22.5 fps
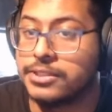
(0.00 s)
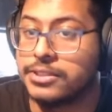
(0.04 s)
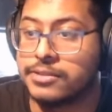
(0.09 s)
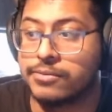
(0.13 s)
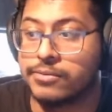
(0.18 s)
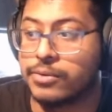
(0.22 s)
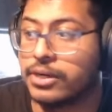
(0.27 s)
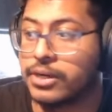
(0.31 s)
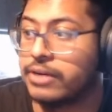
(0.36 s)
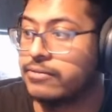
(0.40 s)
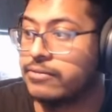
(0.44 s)
of
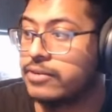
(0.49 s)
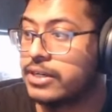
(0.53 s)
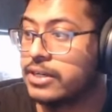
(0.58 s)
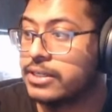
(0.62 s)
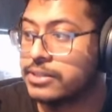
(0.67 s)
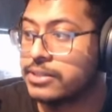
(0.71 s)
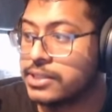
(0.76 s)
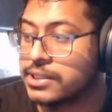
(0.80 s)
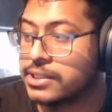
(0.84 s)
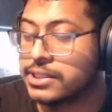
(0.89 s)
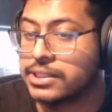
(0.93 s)
whatever
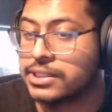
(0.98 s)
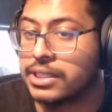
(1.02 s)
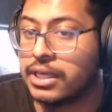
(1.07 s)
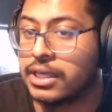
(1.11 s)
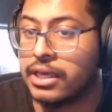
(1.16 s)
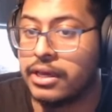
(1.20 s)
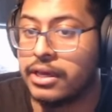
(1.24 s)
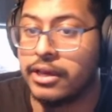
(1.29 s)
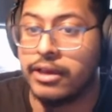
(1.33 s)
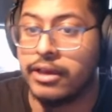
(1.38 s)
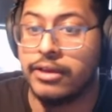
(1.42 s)
else.
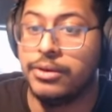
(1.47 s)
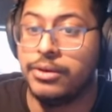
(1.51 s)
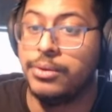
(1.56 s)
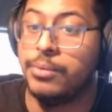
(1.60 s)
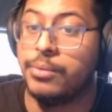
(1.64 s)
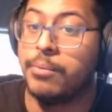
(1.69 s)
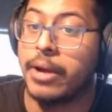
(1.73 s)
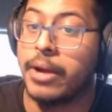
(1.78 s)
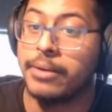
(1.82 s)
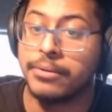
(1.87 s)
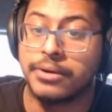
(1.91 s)
You
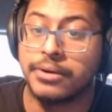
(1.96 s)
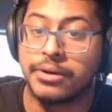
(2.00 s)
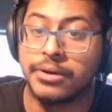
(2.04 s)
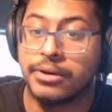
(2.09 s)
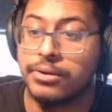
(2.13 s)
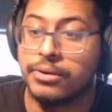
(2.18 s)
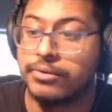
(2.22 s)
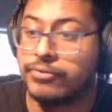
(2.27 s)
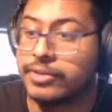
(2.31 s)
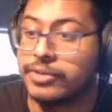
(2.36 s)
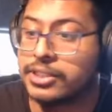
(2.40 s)
might want to go
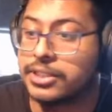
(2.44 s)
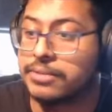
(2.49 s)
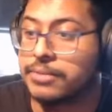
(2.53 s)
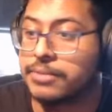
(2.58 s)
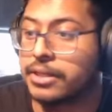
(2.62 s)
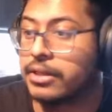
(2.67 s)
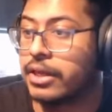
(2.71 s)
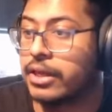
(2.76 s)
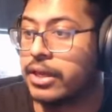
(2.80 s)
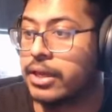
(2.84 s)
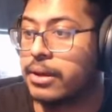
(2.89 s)
for something
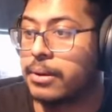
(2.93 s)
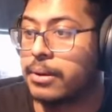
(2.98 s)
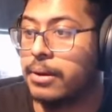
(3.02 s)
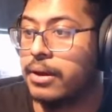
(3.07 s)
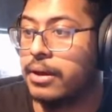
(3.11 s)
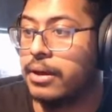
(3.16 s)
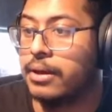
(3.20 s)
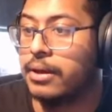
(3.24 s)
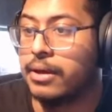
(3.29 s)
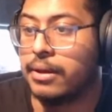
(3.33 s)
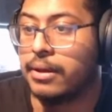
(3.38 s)
like
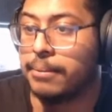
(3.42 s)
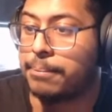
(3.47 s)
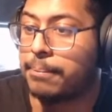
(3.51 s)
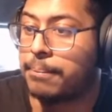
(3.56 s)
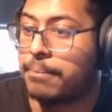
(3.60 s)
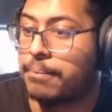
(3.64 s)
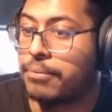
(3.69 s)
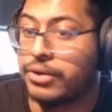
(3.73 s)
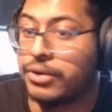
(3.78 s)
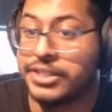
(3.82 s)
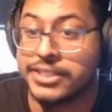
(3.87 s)
uh,
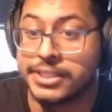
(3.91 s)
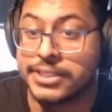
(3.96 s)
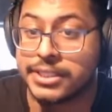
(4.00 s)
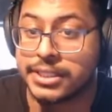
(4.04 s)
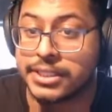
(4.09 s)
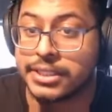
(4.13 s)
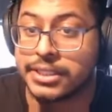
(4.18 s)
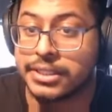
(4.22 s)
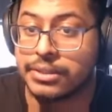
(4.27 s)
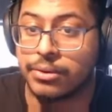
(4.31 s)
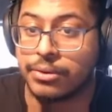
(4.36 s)

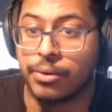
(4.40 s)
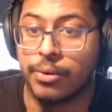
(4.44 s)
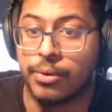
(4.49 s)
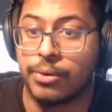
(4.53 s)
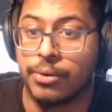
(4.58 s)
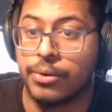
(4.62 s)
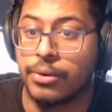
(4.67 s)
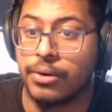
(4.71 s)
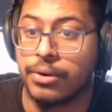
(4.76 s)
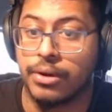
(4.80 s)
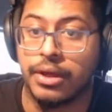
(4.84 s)
prisoner
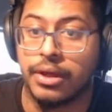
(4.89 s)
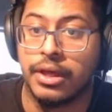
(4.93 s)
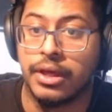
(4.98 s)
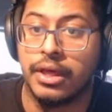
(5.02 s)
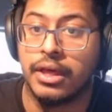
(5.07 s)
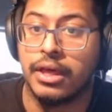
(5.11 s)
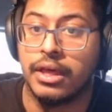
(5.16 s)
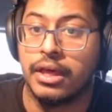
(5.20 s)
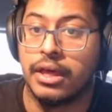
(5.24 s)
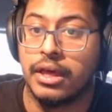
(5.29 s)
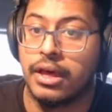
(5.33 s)
or
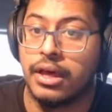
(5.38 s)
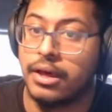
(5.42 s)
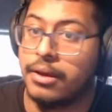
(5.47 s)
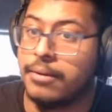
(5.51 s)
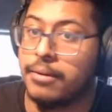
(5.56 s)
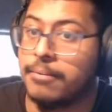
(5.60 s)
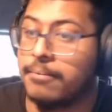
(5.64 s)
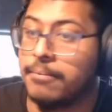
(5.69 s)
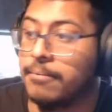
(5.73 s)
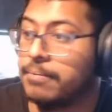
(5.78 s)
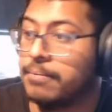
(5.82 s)

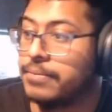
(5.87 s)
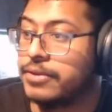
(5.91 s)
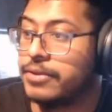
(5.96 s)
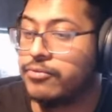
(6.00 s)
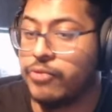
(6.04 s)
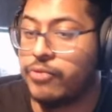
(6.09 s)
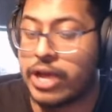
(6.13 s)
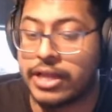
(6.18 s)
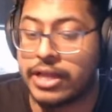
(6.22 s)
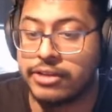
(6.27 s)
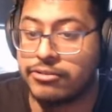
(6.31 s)
um,
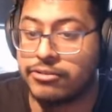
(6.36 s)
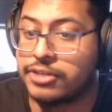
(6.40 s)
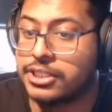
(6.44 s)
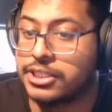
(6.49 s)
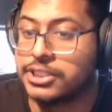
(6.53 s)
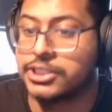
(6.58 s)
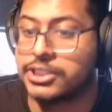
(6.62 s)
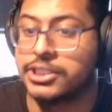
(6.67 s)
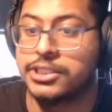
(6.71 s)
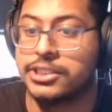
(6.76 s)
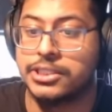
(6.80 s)

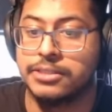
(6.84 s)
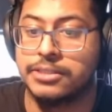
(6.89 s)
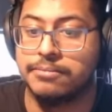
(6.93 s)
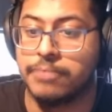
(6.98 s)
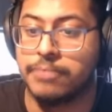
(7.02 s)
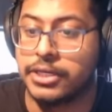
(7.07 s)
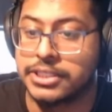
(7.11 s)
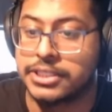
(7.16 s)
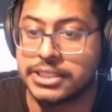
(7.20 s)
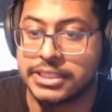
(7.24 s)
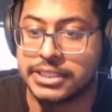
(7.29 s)
valorous
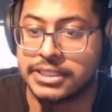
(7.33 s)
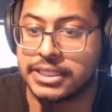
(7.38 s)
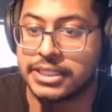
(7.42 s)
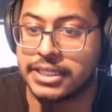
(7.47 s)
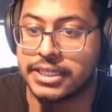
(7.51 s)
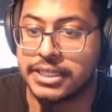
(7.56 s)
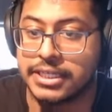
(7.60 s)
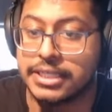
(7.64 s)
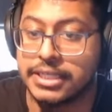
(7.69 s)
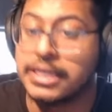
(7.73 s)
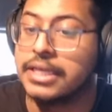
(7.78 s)

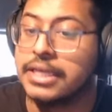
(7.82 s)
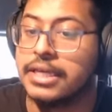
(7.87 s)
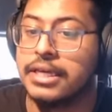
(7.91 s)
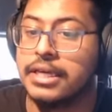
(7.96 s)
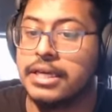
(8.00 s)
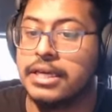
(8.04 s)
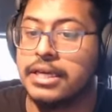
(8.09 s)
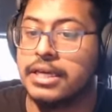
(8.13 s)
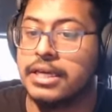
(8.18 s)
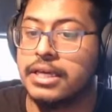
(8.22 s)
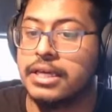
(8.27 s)
musketeer.
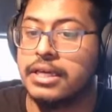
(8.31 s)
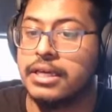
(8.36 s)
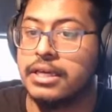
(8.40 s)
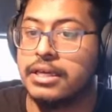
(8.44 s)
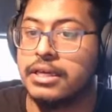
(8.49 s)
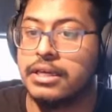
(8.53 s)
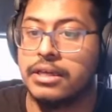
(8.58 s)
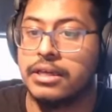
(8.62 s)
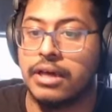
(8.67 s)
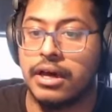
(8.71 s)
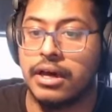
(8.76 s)

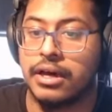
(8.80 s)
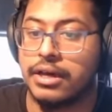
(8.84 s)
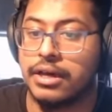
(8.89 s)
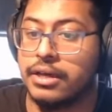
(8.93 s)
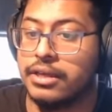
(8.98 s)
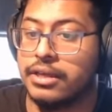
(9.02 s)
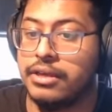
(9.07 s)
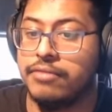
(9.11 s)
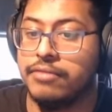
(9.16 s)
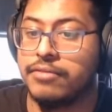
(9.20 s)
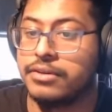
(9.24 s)
Uh,
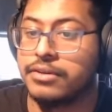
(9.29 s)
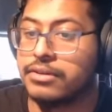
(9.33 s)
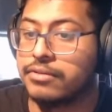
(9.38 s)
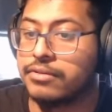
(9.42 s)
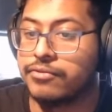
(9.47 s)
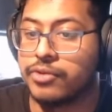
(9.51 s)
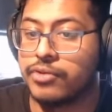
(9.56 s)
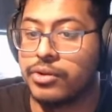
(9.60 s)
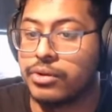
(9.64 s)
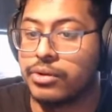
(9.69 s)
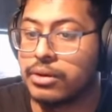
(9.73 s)
even the
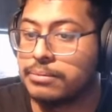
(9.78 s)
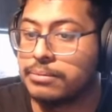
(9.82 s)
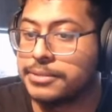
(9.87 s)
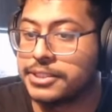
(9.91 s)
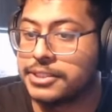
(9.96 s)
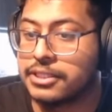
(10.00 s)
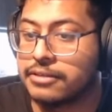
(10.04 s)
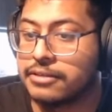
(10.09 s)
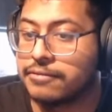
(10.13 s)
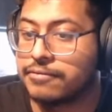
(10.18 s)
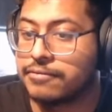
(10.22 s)
follow-up
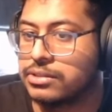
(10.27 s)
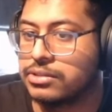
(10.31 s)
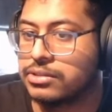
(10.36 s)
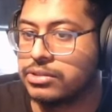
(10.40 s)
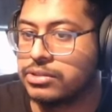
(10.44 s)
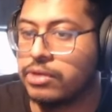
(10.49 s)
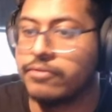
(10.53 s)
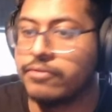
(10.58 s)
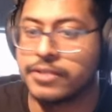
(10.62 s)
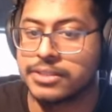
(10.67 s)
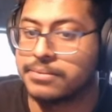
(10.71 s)
stuff, go
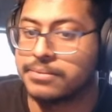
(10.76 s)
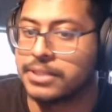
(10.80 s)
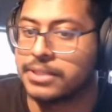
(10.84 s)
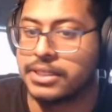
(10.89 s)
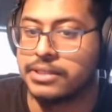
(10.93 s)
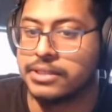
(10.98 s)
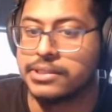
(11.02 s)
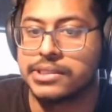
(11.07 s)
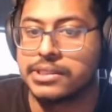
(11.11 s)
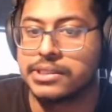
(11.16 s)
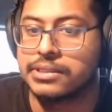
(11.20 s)
for something
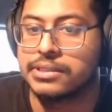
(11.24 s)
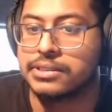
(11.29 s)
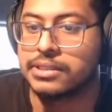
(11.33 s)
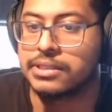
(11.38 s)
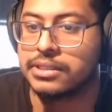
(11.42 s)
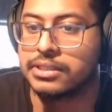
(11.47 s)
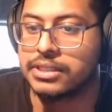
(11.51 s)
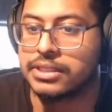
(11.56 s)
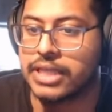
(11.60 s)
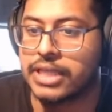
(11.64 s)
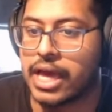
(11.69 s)
else
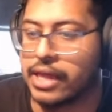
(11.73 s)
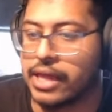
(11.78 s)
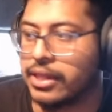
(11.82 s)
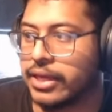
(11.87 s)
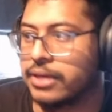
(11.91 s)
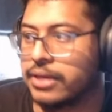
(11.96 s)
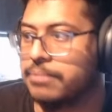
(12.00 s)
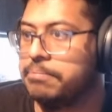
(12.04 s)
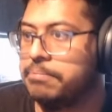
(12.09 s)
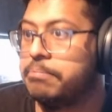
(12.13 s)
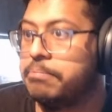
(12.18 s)
that like
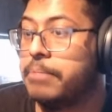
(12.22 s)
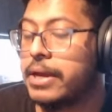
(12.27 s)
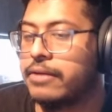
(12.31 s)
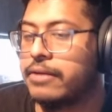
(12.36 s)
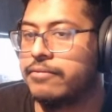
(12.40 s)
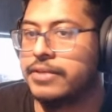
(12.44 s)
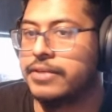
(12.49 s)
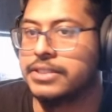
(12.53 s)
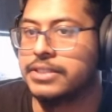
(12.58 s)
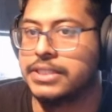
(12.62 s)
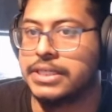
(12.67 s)

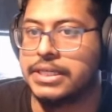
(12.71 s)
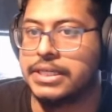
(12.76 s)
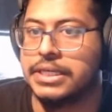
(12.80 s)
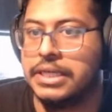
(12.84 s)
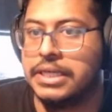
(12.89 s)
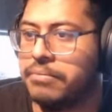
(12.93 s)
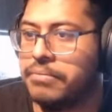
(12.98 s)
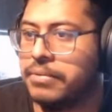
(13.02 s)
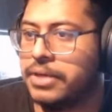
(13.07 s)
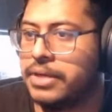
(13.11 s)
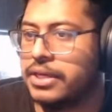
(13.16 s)
benefits her.
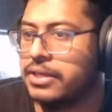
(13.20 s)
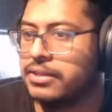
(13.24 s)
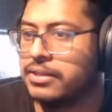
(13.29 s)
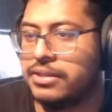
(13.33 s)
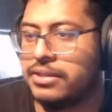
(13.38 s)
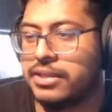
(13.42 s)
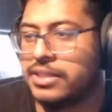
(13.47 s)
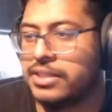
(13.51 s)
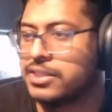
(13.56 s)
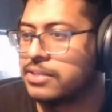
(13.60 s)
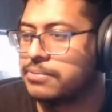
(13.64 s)
It,
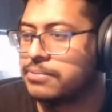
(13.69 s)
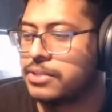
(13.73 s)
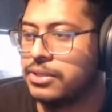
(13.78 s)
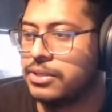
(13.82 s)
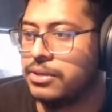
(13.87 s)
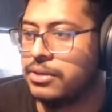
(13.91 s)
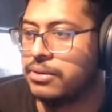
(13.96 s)
it's up to you.